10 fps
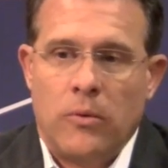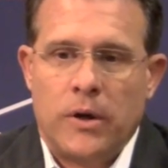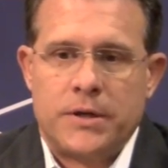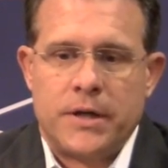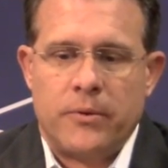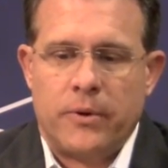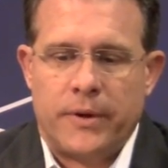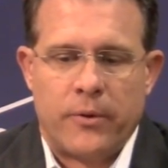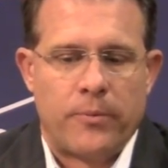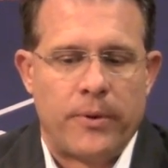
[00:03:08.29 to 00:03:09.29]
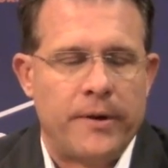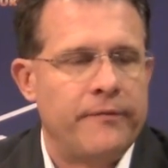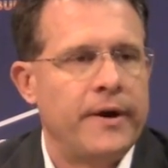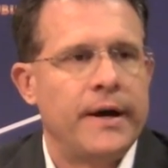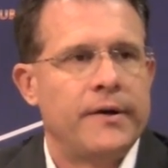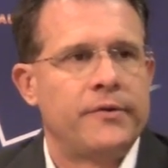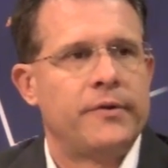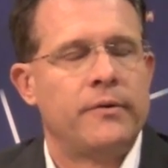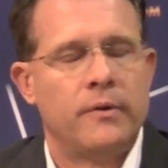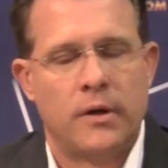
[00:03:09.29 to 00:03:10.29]
Well, I tell you what, they were playing fast.
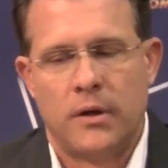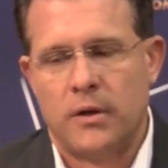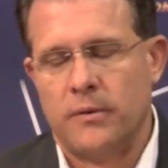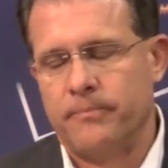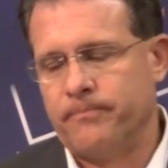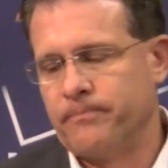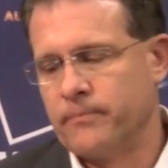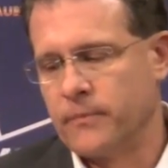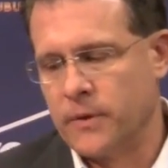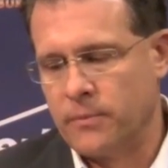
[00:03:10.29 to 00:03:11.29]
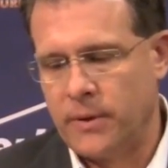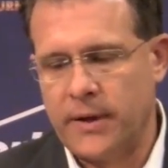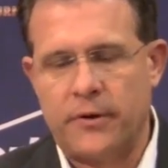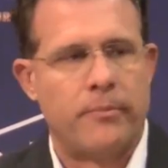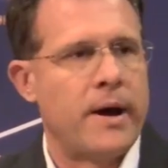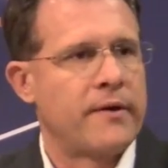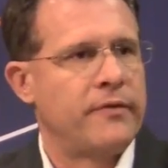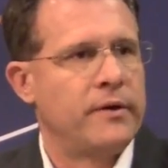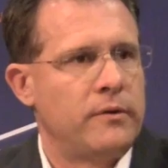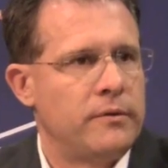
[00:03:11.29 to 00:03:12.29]
Played in their
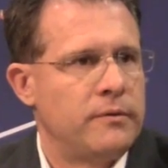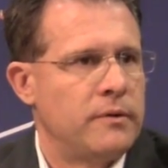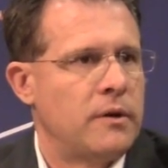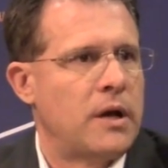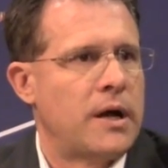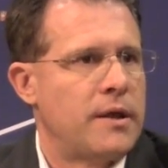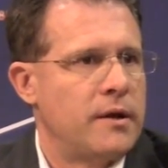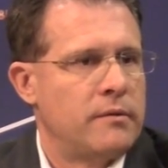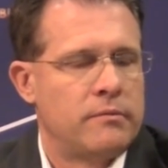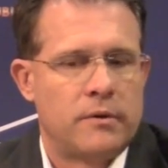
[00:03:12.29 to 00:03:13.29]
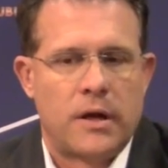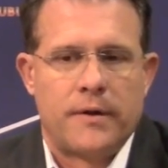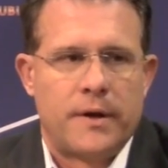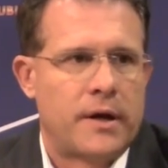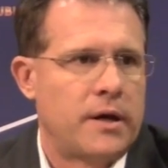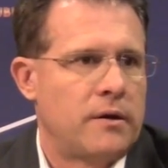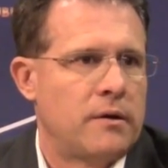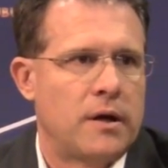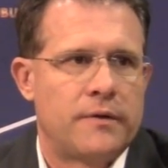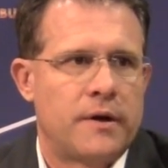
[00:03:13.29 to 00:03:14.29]
backfield a lot of the night,
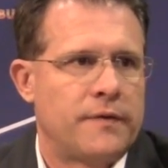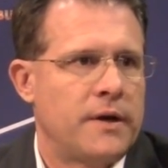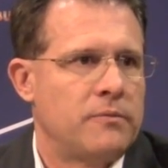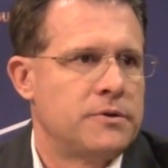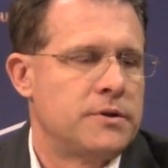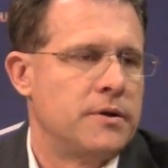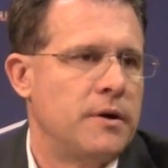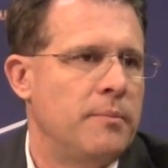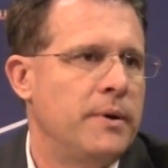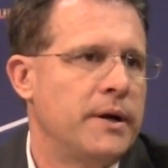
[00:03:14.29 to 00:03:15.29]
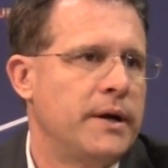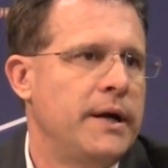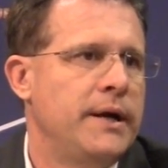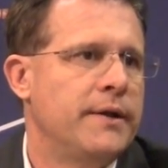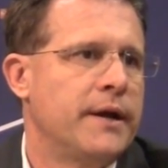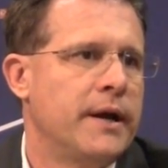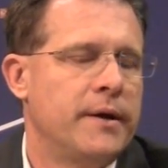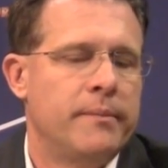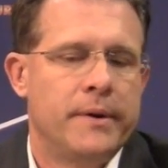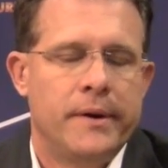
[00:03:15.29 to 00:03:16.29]
and I thought that was a big key to the
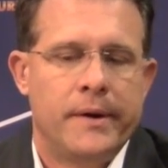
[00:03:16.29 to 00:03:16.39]
game.